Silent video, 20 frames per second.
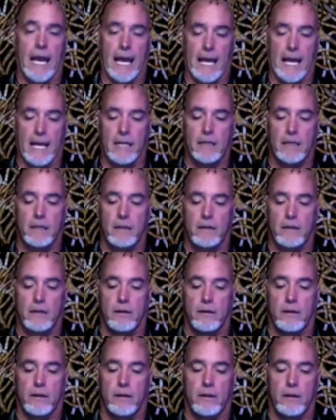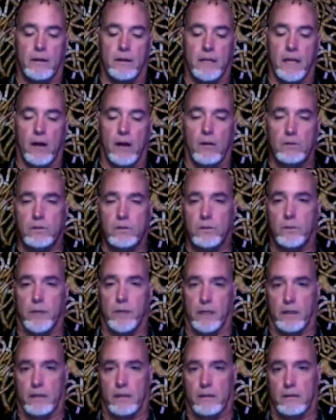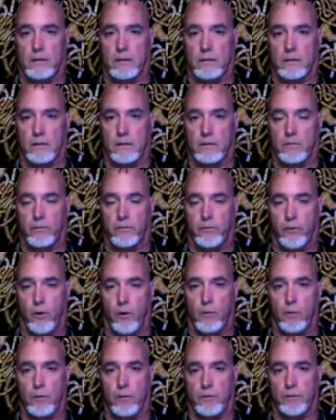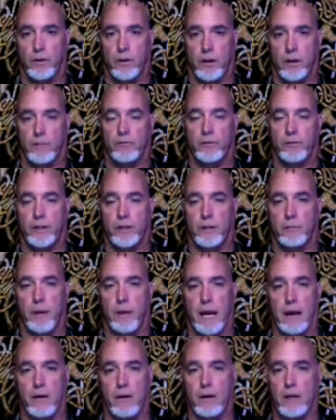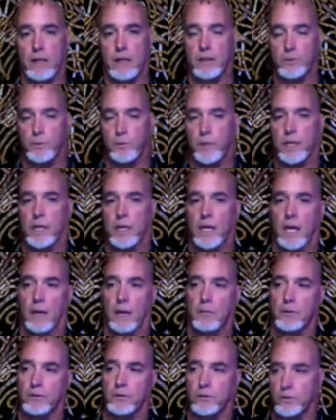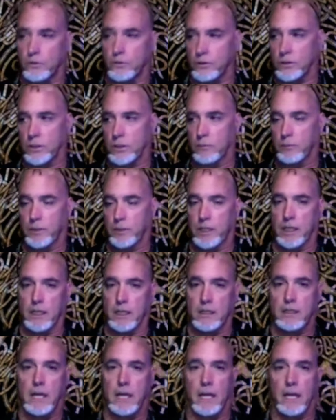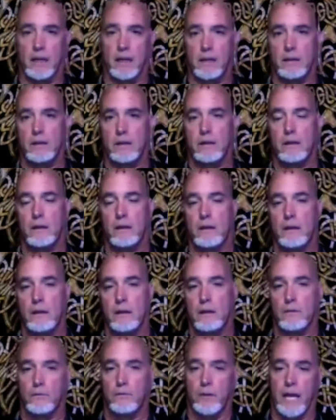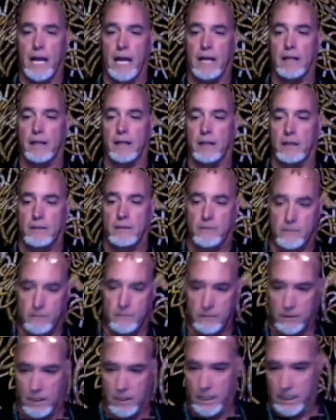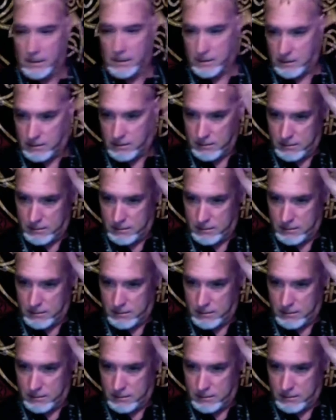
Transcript: And the ultimate form of your infinite power is being able to simply intend reality, like